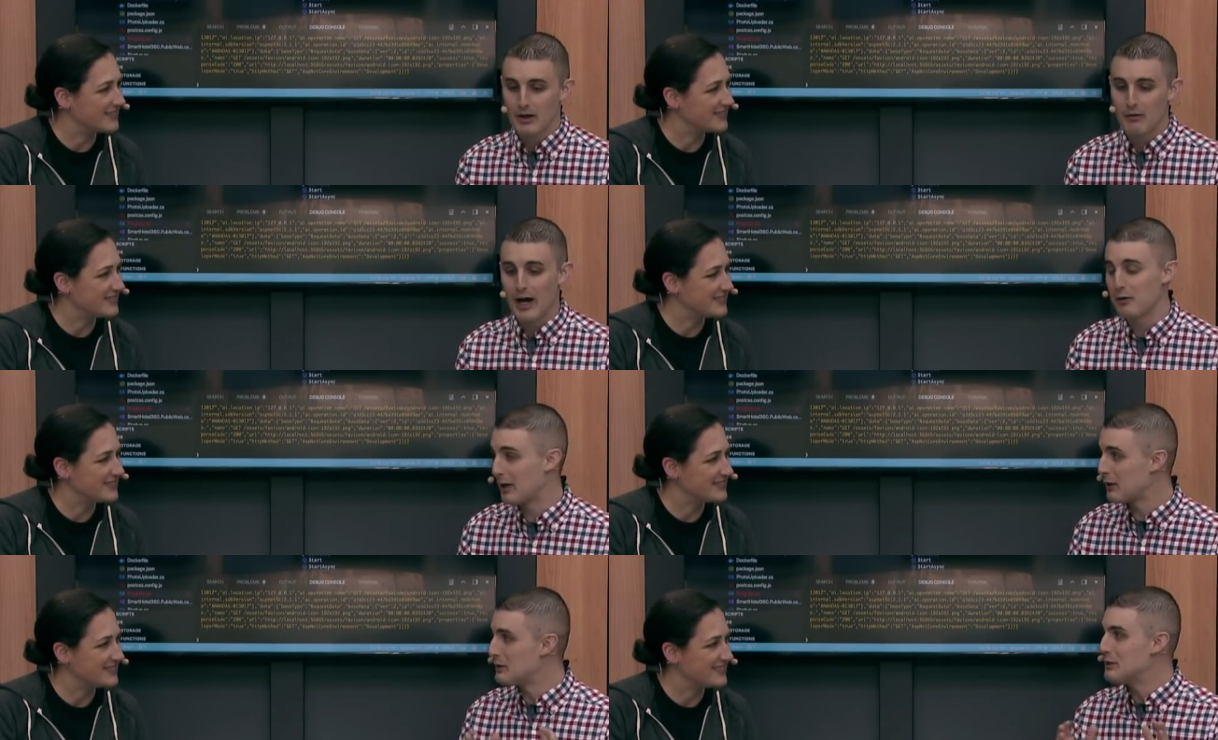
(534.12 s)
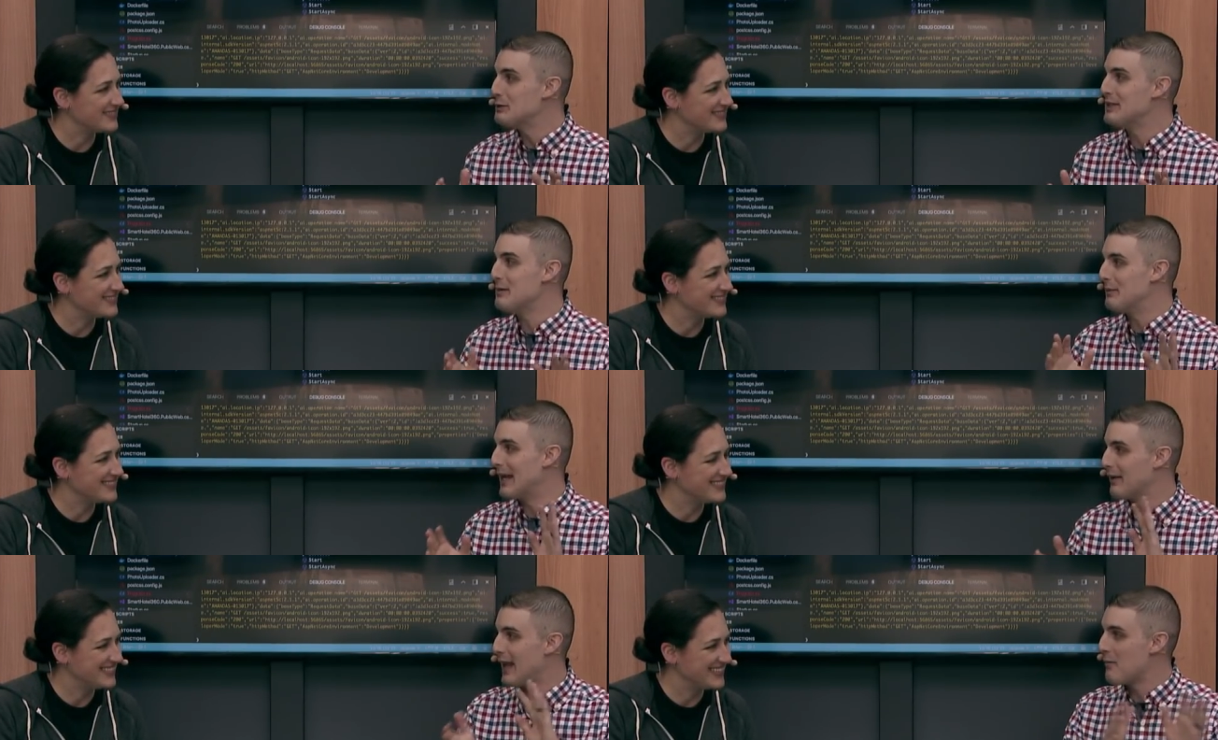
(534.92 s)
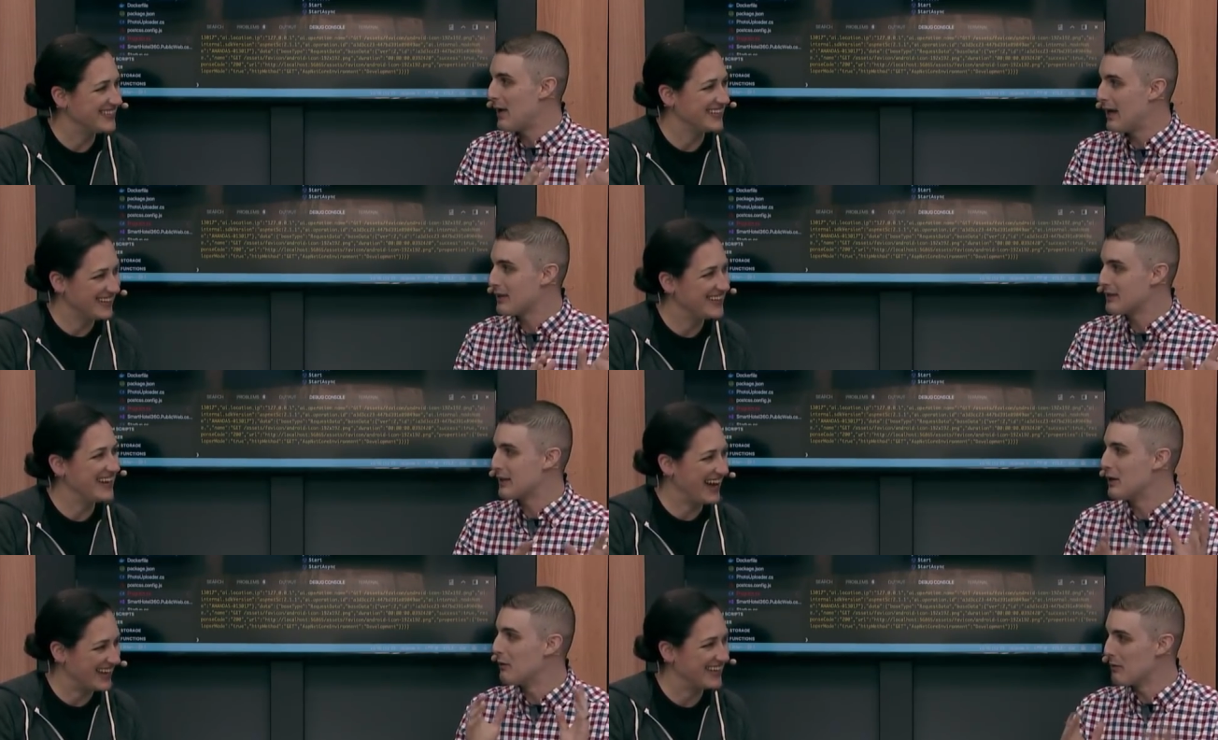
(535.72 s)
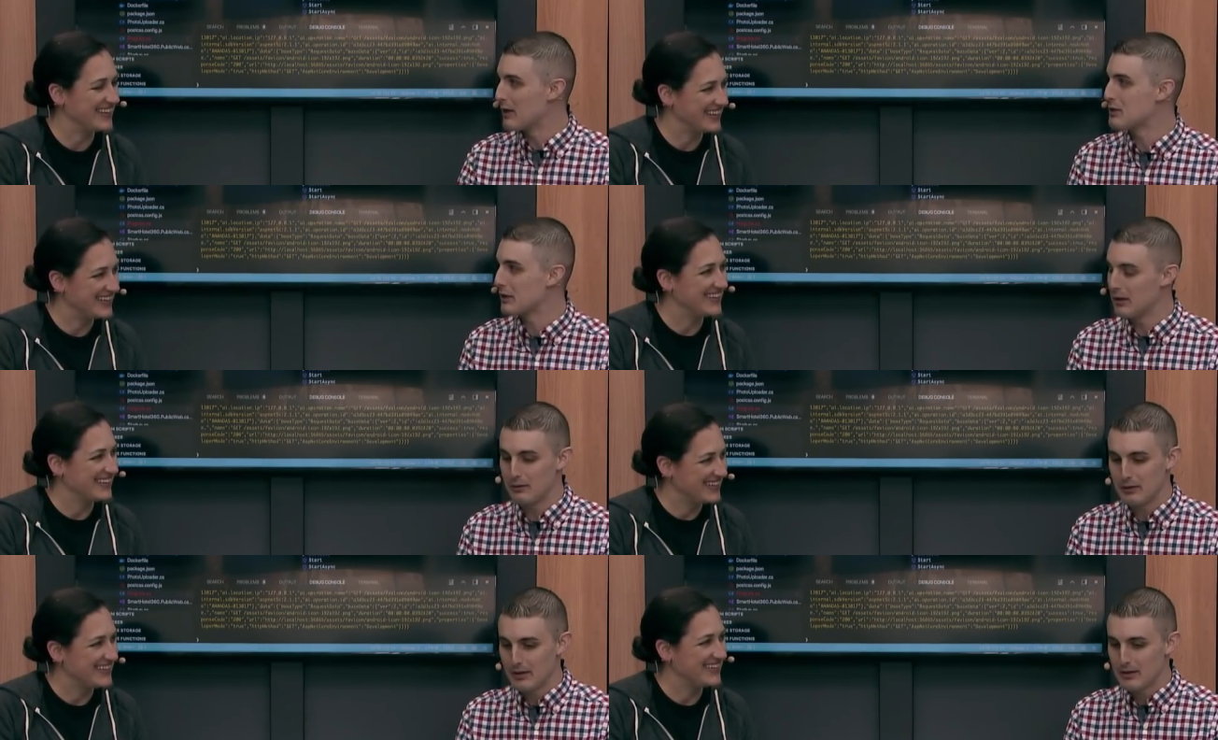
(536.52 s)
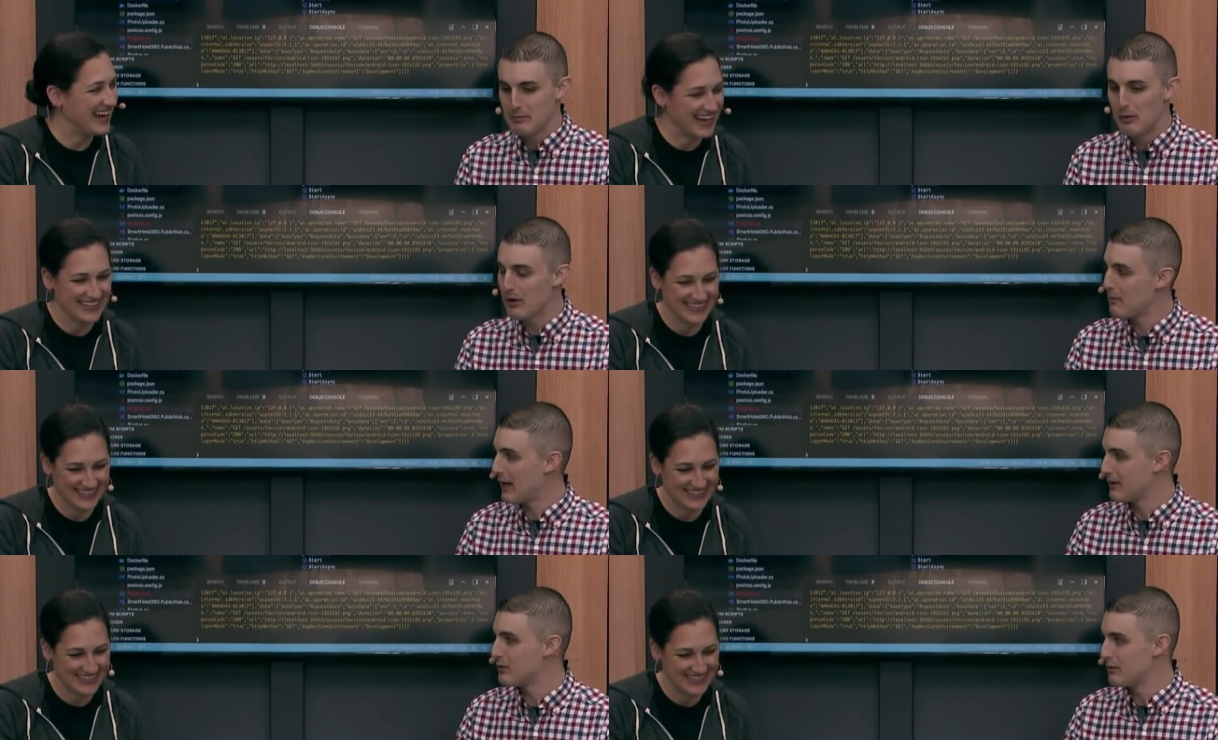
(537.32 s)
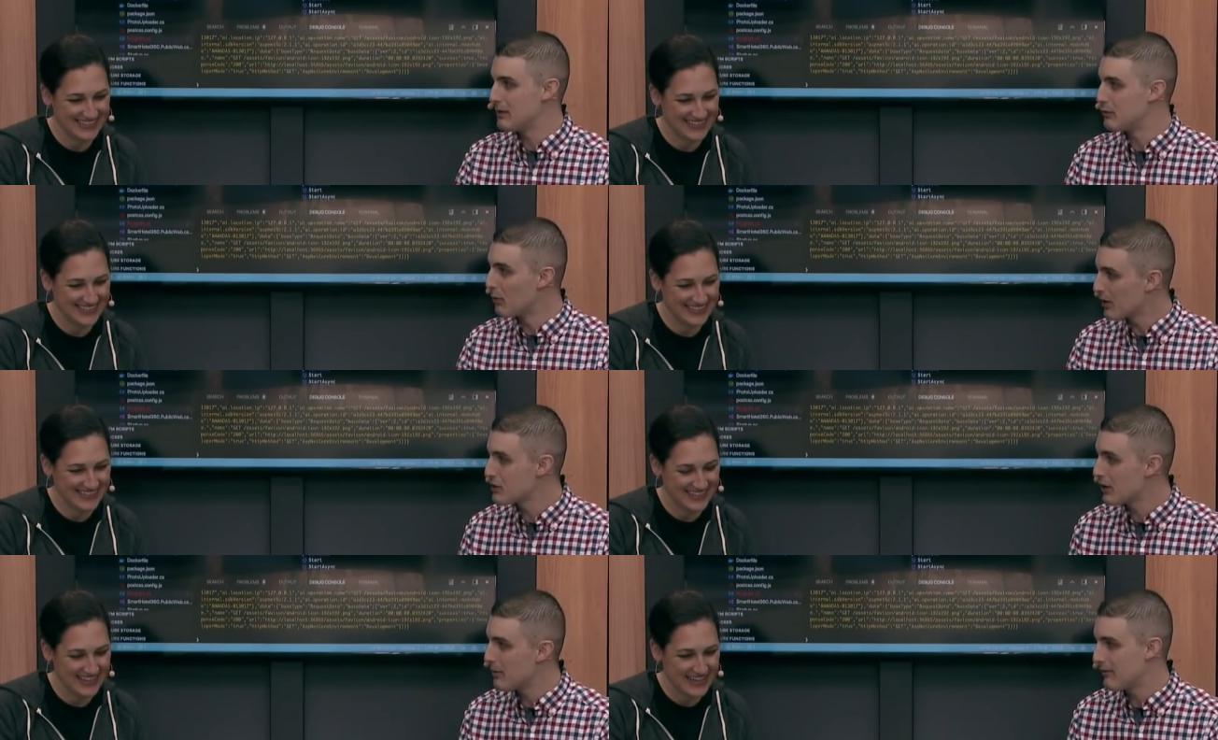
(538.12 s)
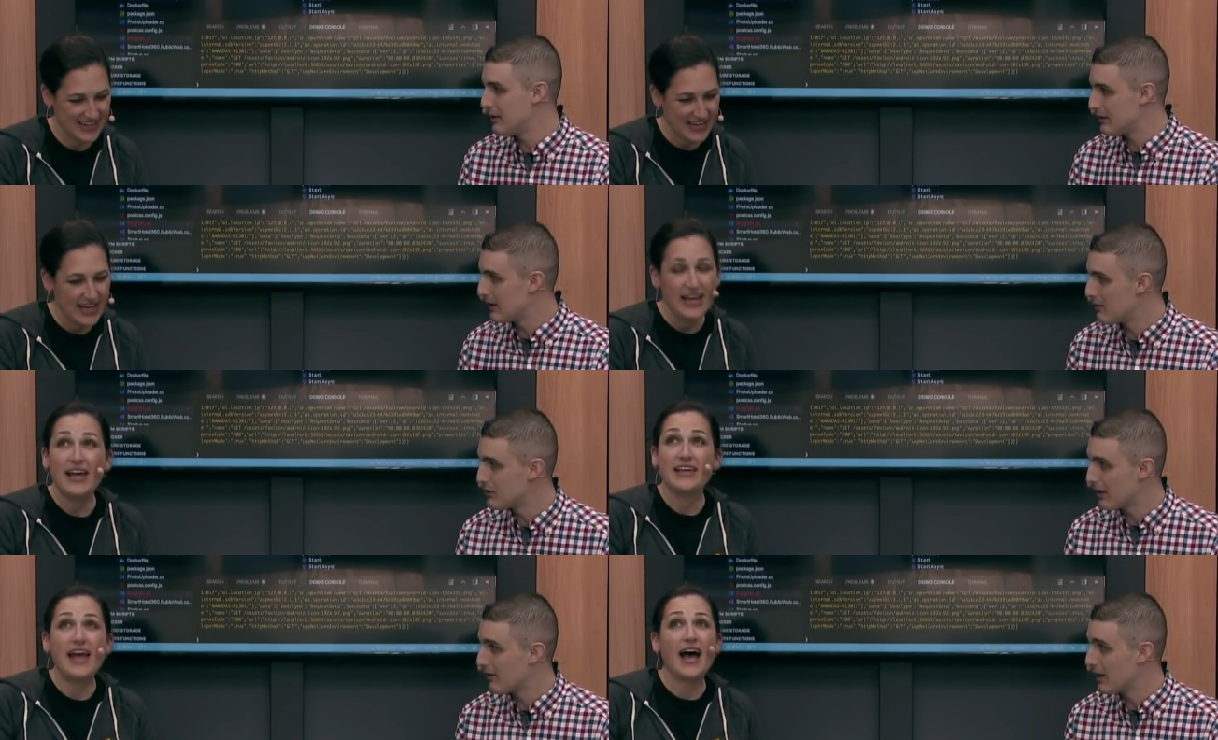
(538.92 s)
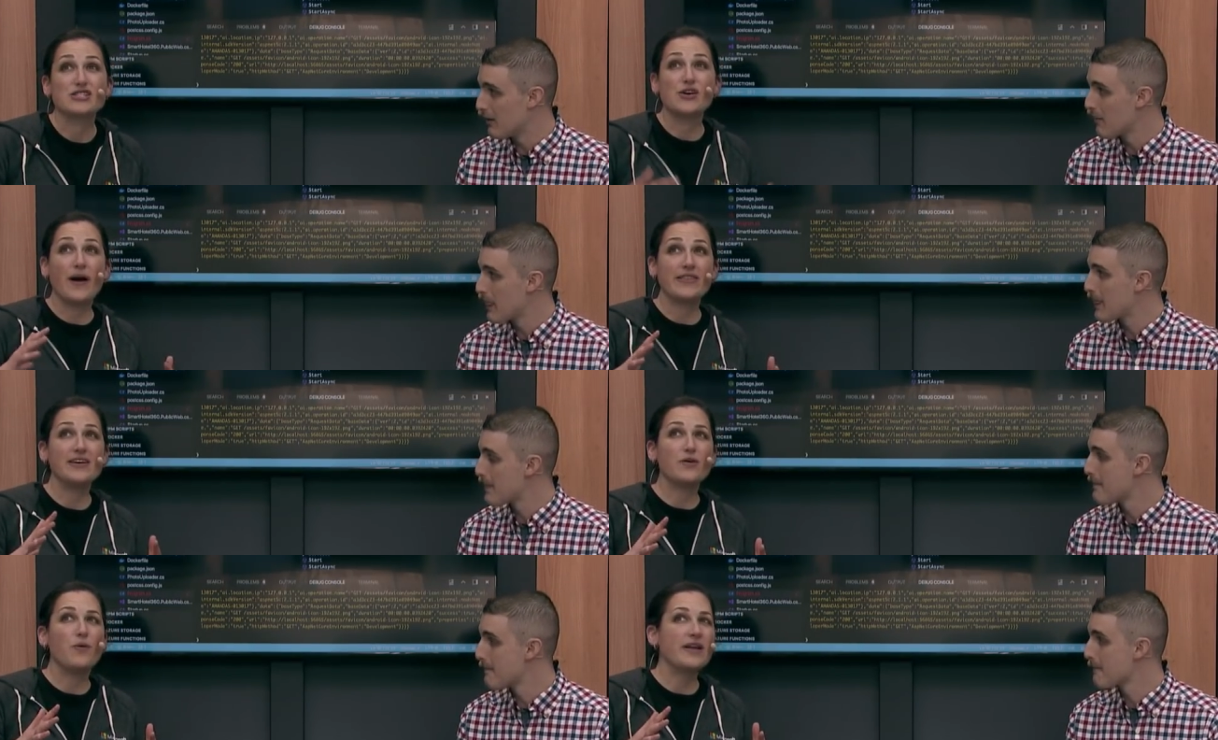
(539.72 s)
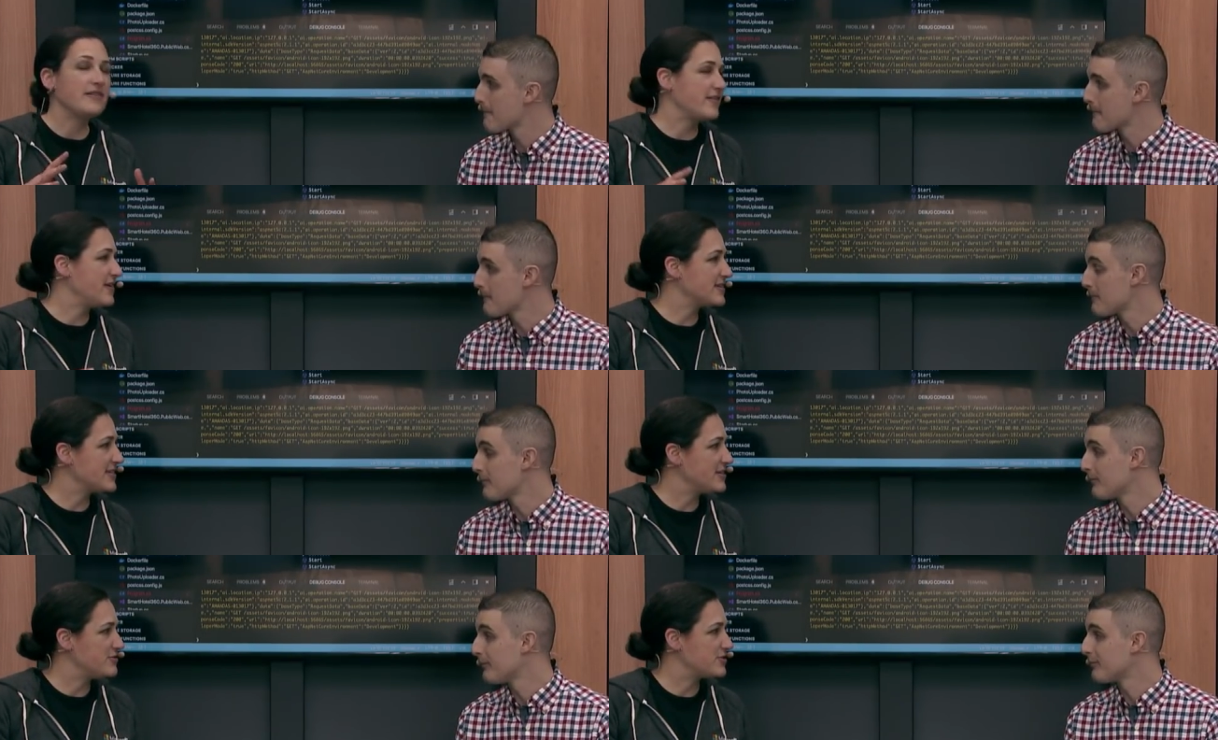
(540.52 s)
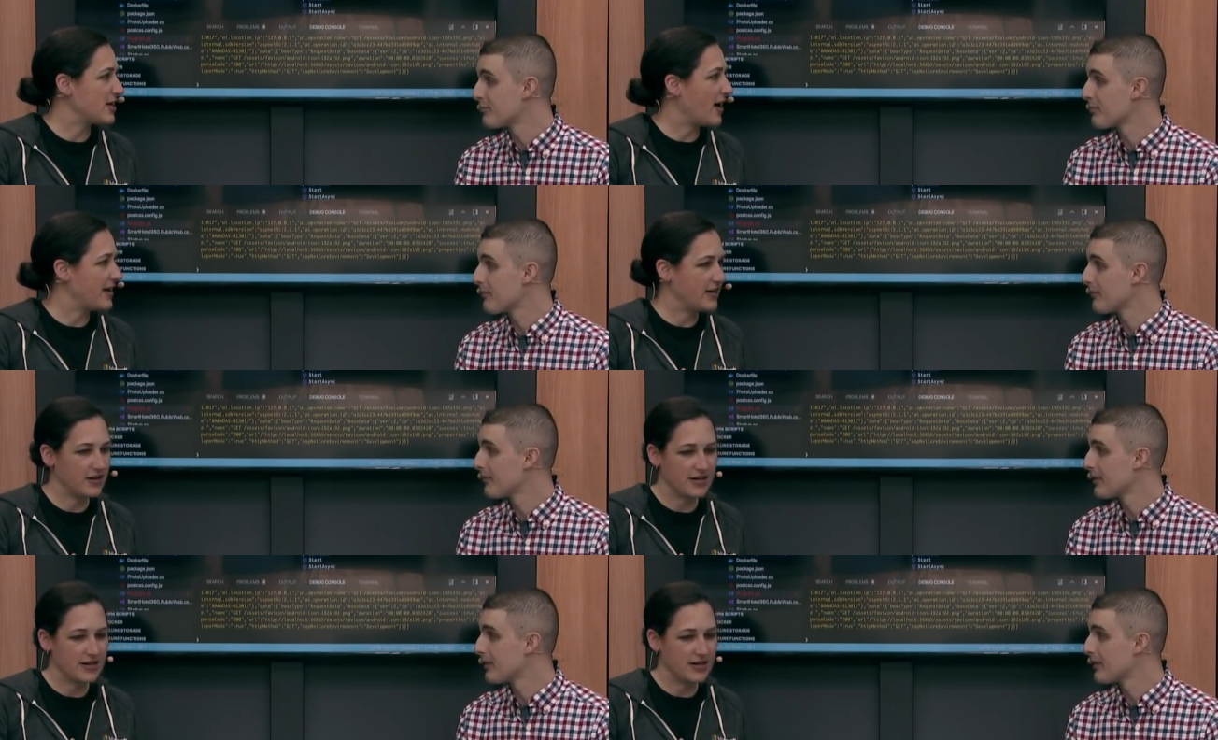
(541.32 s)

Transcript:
Speaker 1: Well, I don't want to go too deep down that path because yeah. I know we want to show yeah. more about this. There's more to show about VS Live Share. Yeah,
Speaker 2: so I think one of the things that you saw here